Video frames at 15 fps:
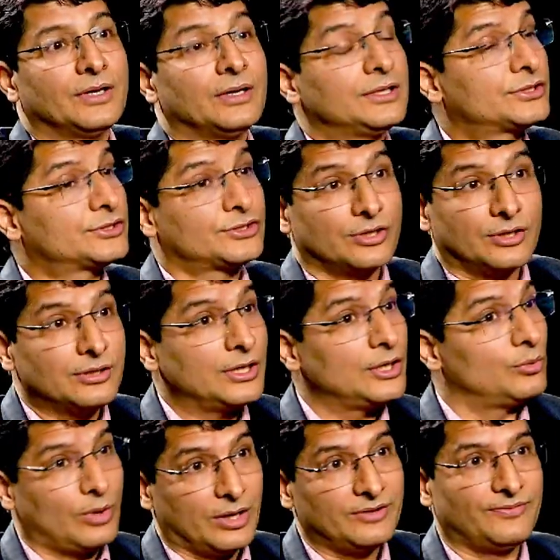It's certainly
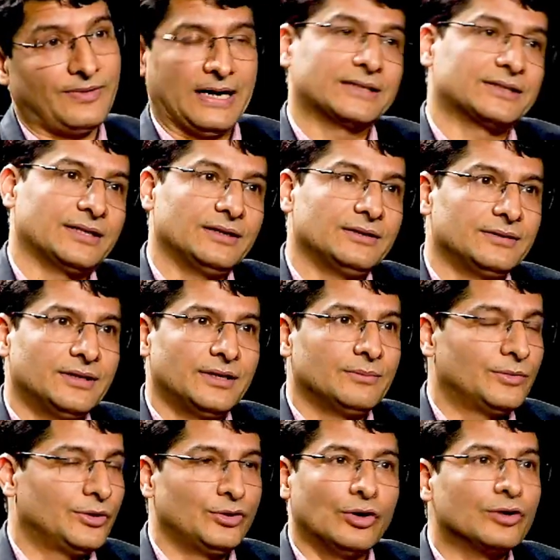one factor,
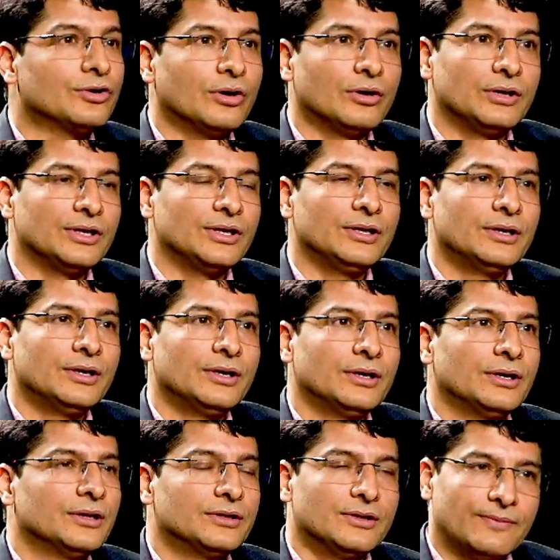but not only
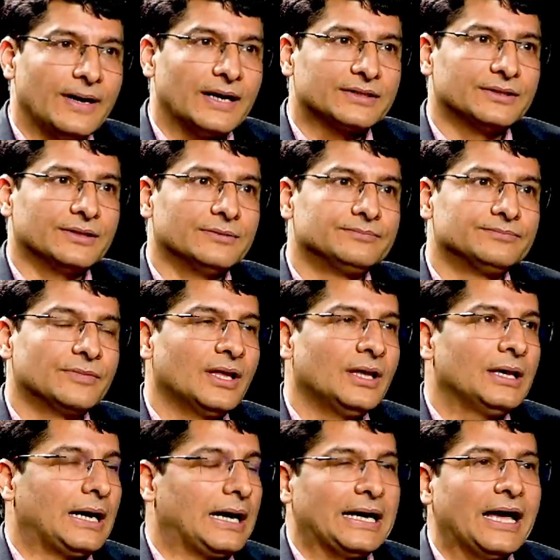the factor.
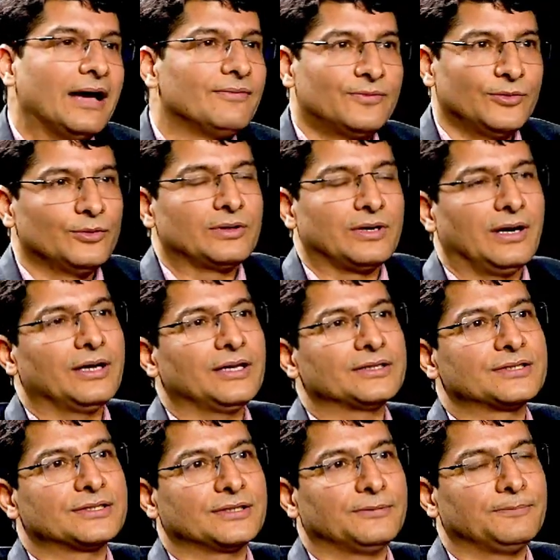I have few
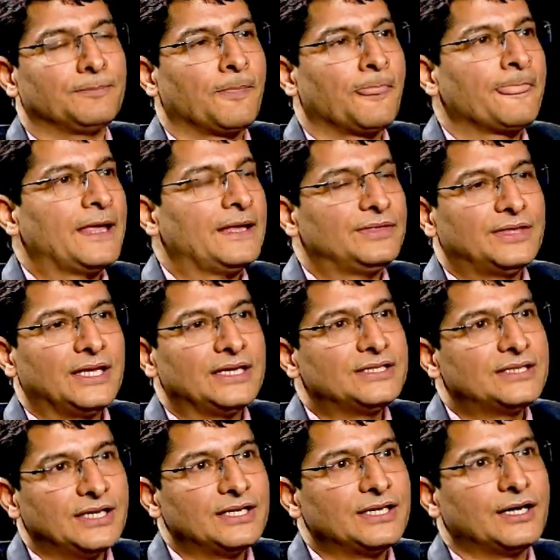clients, they
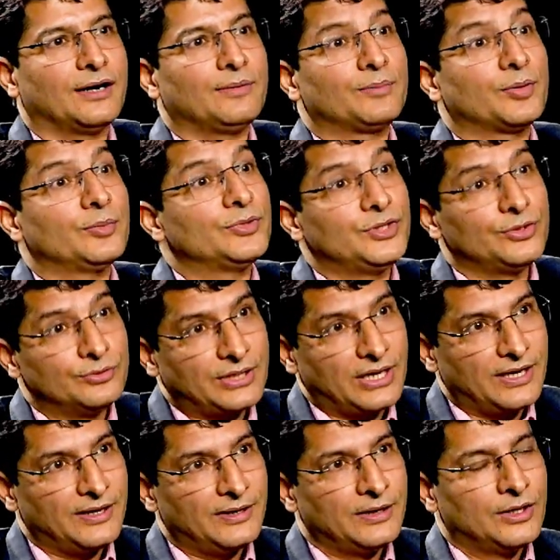did come from
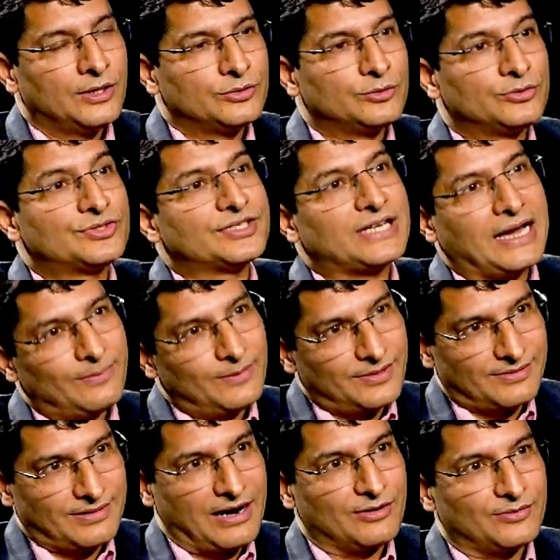UK to travel
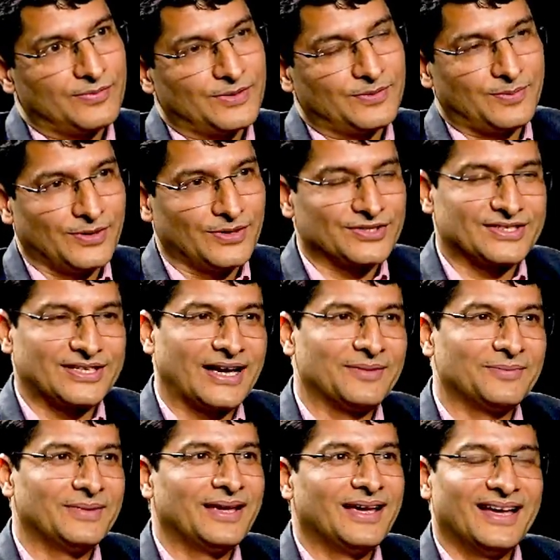around for the first
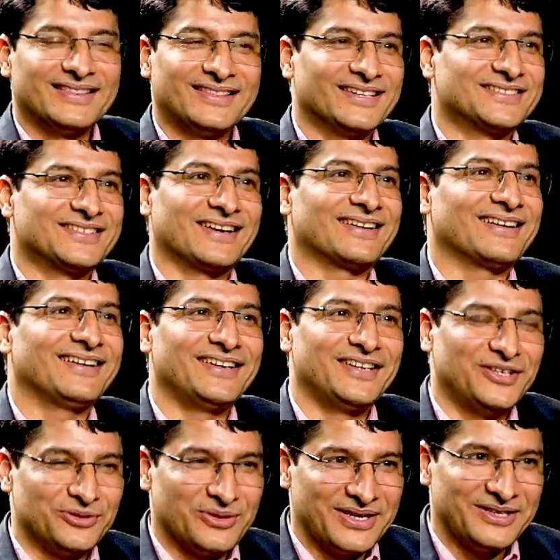time, and they settle in
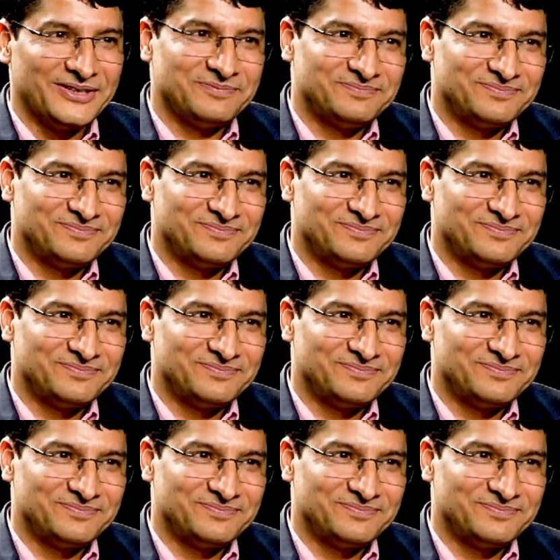the UAE.